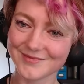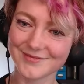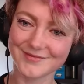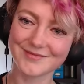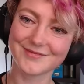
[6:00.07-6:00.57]

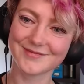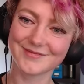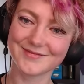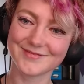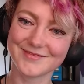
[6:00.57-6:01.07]

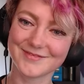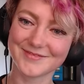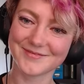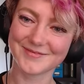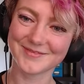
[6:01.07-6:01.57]

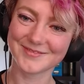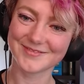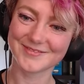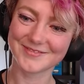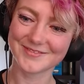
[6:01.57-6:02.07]

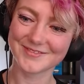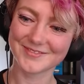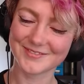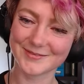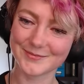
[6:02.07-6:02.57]

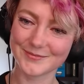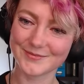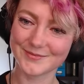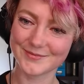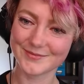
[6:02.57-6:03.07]

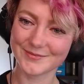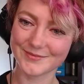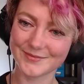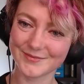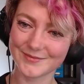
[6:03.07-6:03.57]

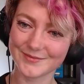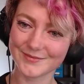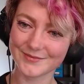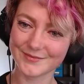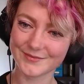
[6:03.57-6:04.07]

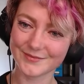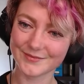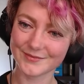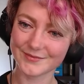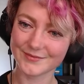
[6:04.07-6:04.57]

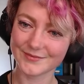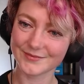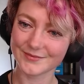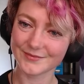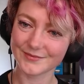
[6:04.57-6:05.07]
(silent)